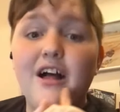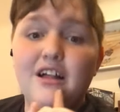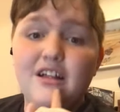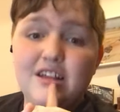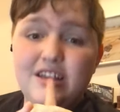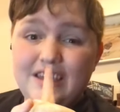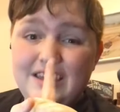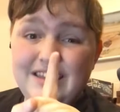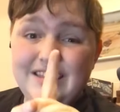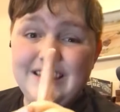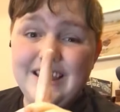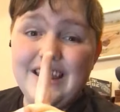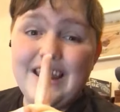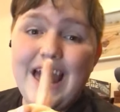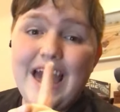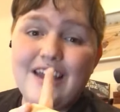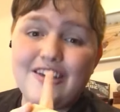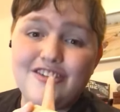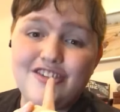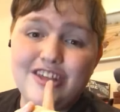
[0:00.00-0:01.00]
He did
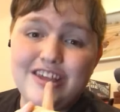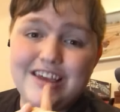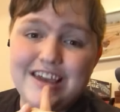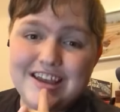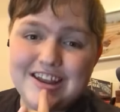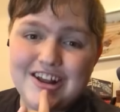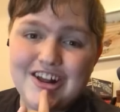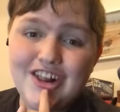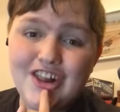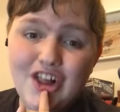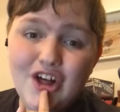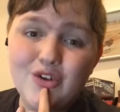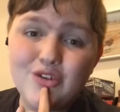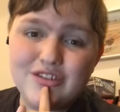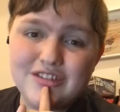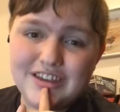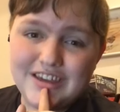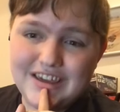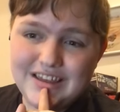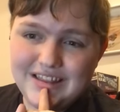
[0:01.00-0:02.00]
actually get close
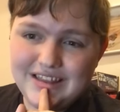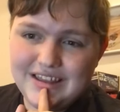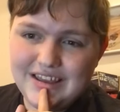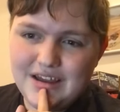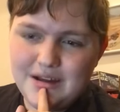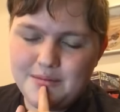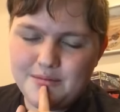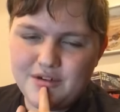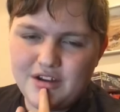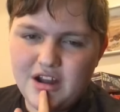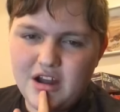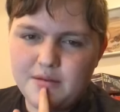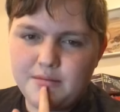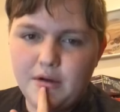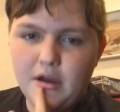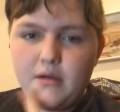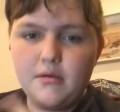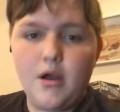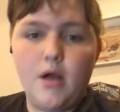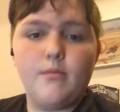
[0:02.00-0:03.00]
to killing Umbreon,
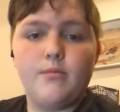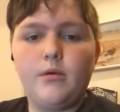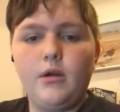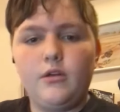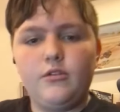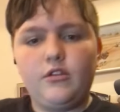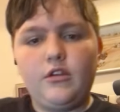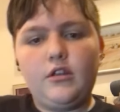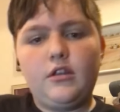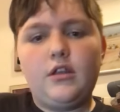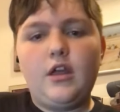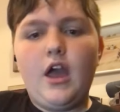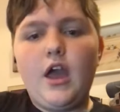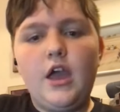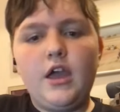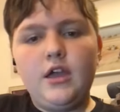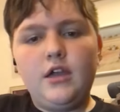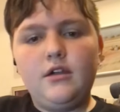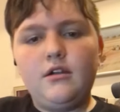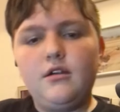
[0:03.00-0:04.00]
but Umbreon's a
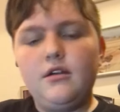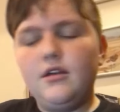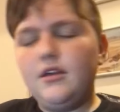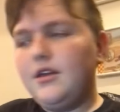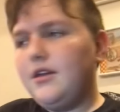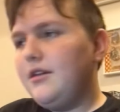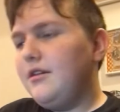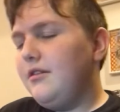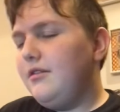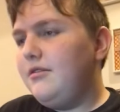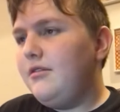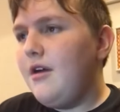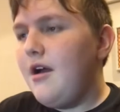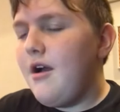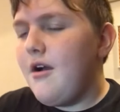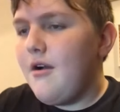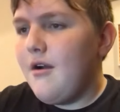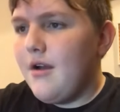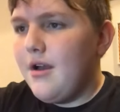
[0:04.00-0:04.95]
tank. So